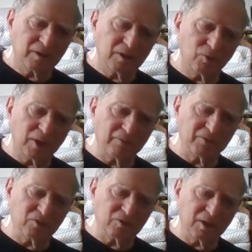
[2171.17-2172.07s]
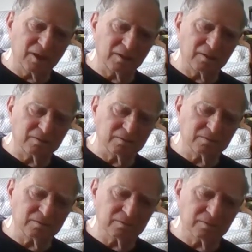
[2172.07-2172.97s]
They were having to take,
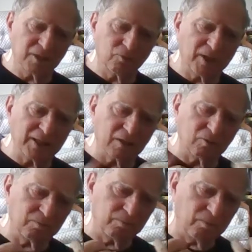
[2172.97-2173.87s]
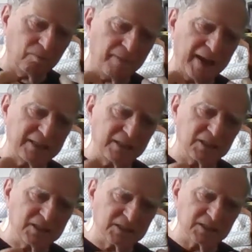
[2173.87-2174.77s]
they ran out of
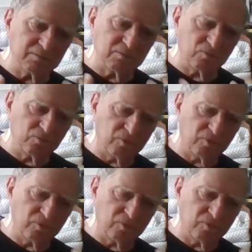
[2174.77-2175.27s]
bandages and